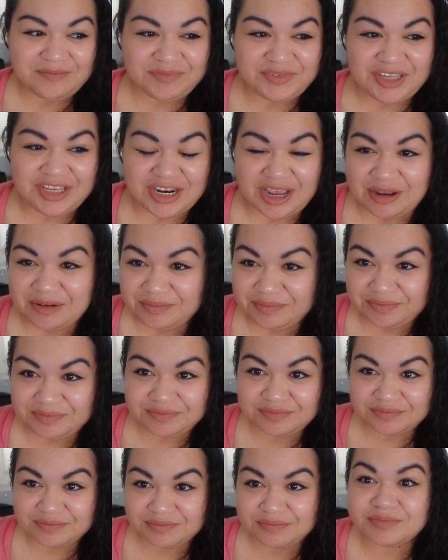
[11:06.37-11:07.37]
you know,
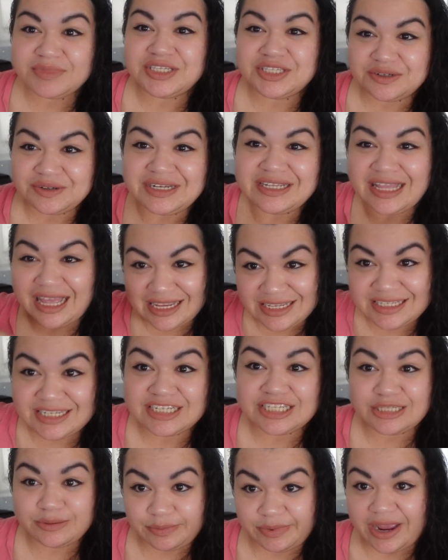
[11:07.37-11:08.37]
misery likes to
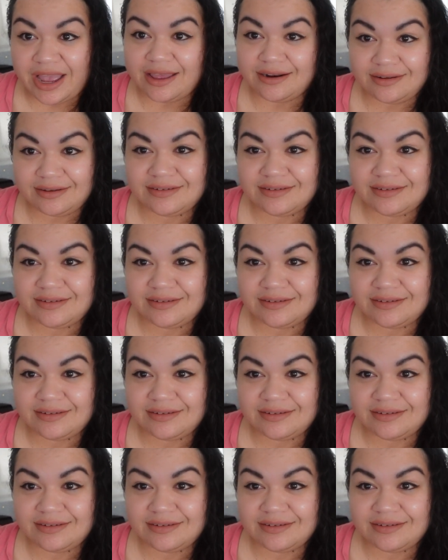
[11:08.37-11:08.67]
spread.